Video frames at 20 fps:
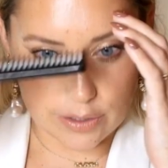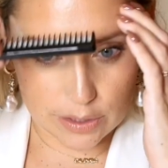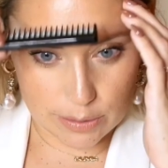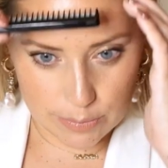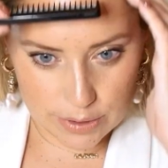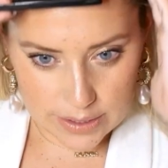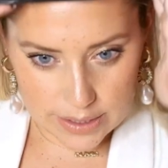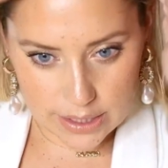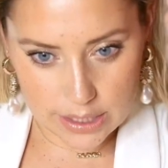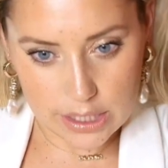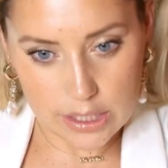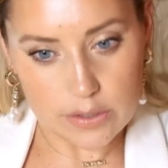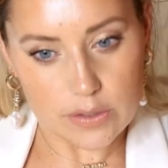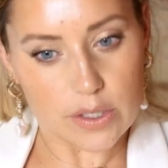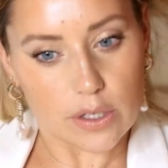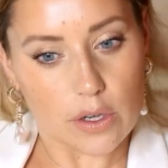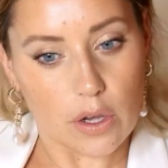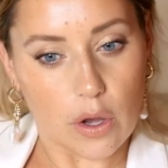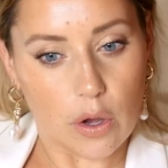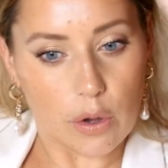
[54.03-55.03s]
So I'm just gonna use a
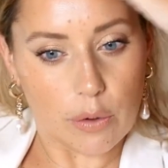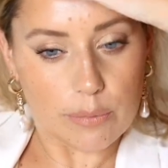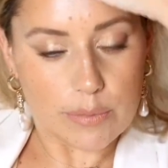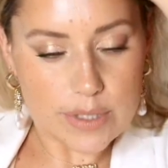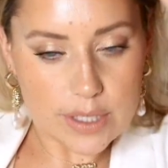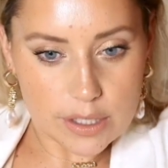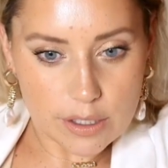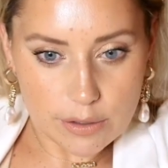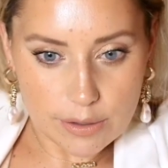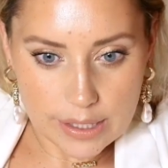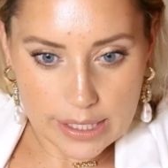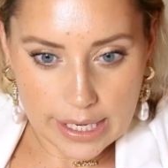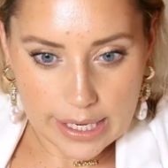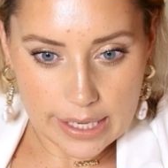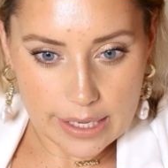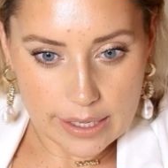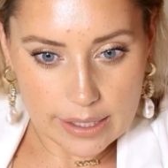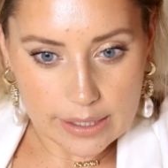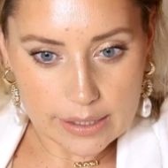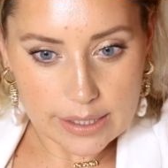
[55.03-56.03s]
comb to
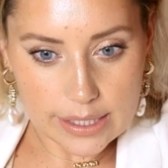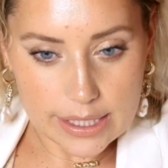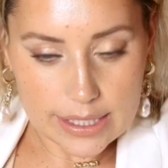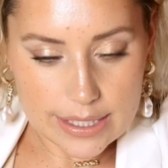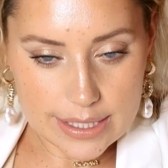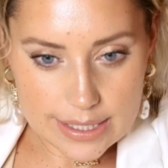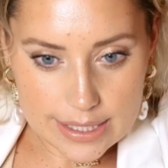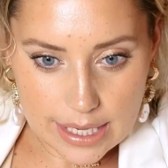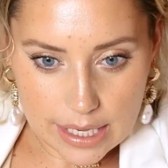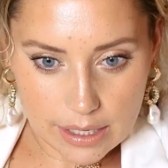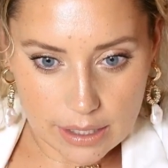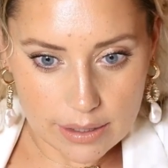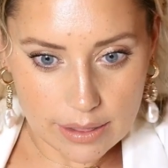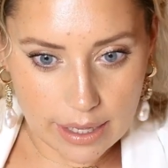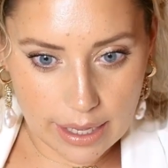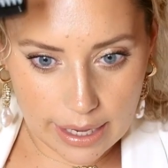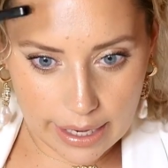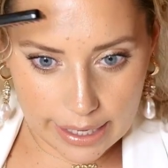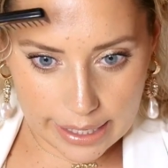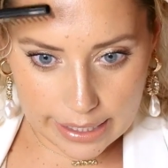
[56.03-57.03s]
create a clean center
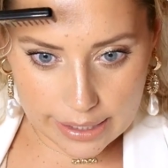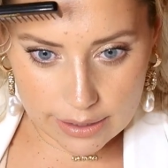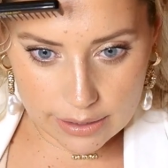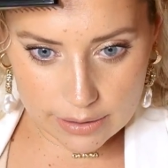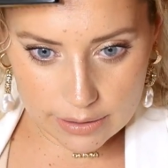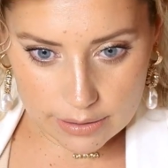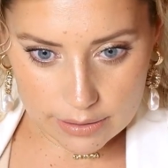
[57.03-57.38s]
line.